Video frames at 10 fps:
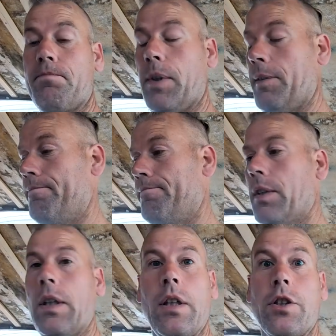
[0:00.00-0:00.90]
But
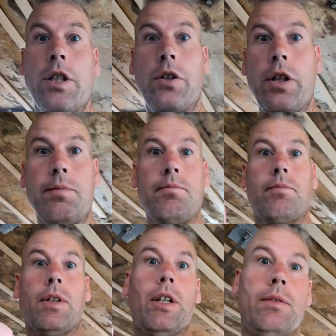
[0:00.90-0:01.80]
cheers guys,
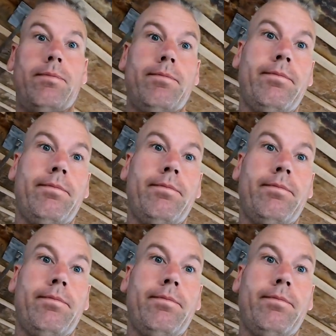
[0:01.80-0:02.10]
thank you.